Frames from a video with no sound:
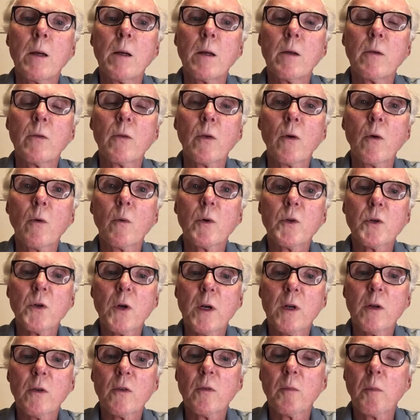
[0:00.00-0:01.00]
So we're
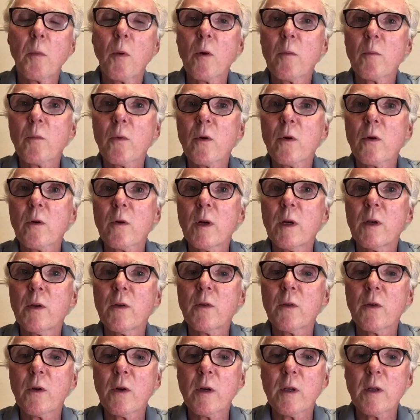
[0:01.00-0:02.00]
trying to support
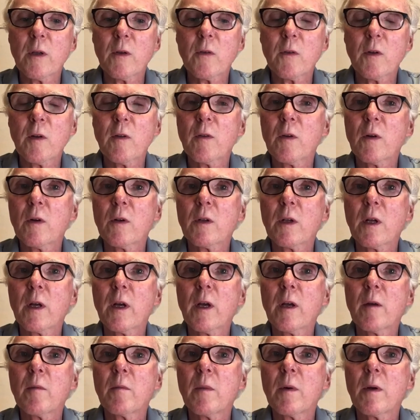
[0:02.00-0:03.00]
breweries during this difficult
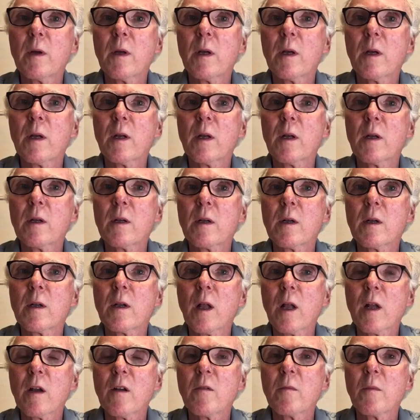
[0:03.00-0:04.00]
time, and a
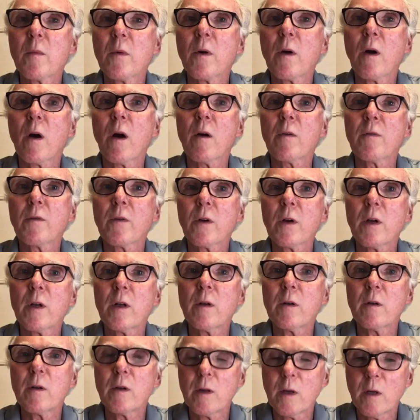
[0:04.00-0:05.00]
lot of them are
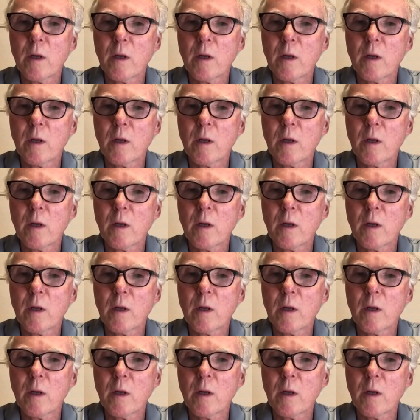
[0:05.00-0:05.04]
offering,